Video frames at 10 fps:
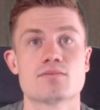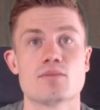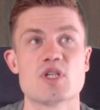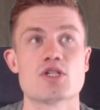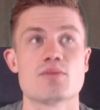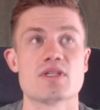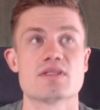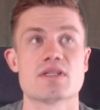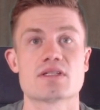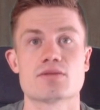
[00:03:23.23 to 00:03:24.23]
bishop
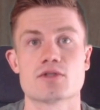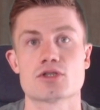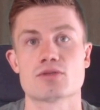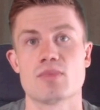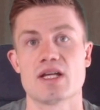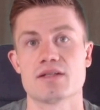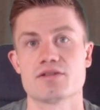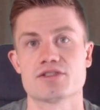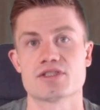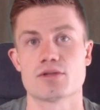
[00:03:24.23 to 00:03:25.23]
e6, which
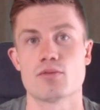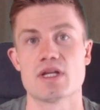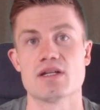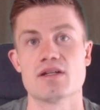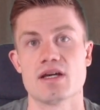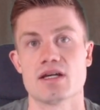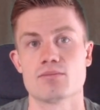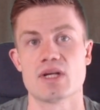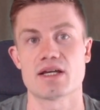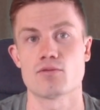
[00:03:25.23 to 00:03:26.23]
blunders the queen,
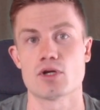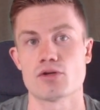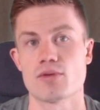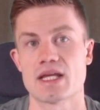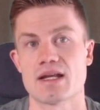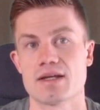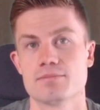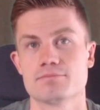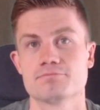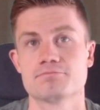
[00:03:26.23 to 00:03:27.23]
and black won quickly.
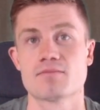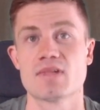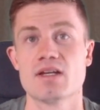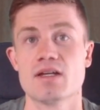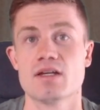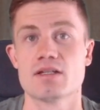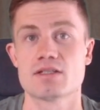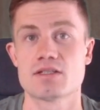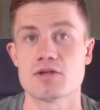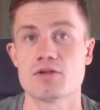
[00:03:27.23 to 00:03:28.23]

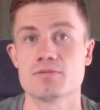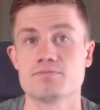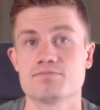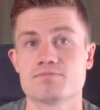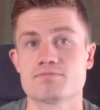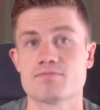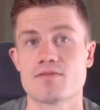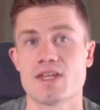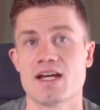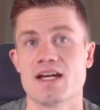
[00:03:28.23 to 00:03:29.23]
So,
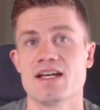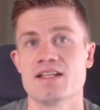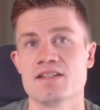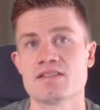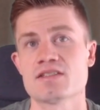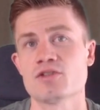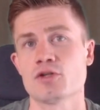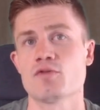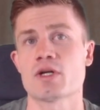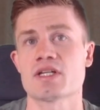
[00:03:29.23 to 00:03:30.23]
and this is
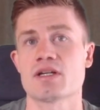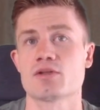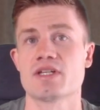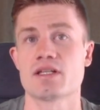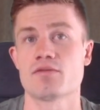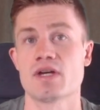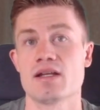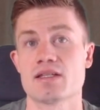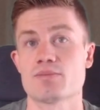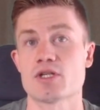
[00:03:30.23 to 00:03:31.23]
not working out that
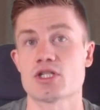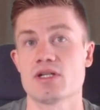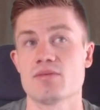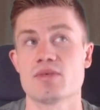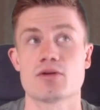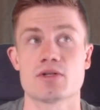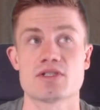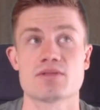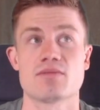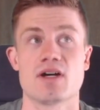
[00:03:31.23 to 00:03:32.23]
well, especially
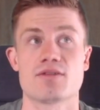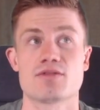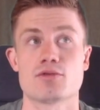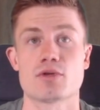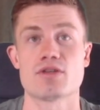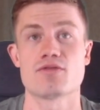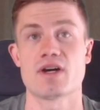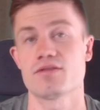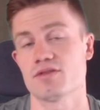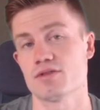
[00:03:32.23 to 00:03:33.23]
because after rook
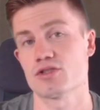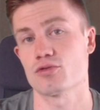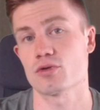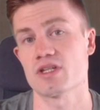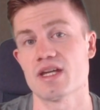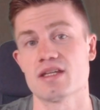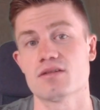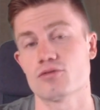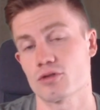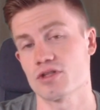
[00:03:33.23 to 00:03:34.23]
e5, there is rook
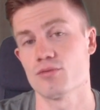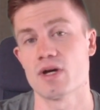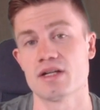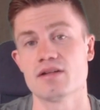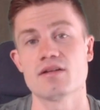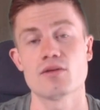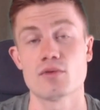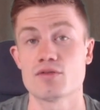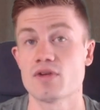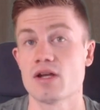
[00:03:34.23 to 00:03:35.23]
d8, rook d1,
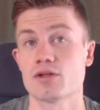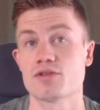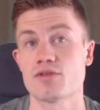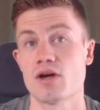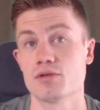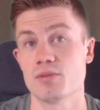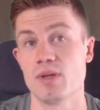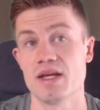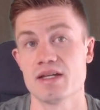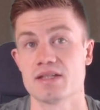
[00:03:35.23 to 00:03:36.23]
with a lot of
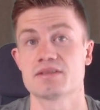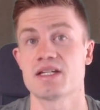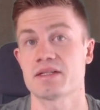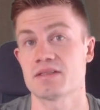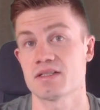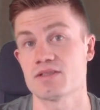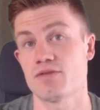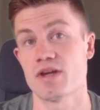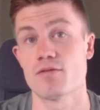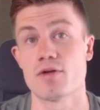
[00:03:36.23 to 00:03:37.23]
counterplay and tactics
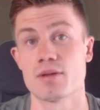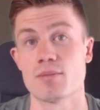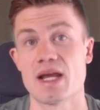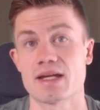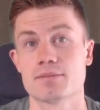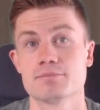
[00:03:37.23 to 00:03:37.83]
favoring black.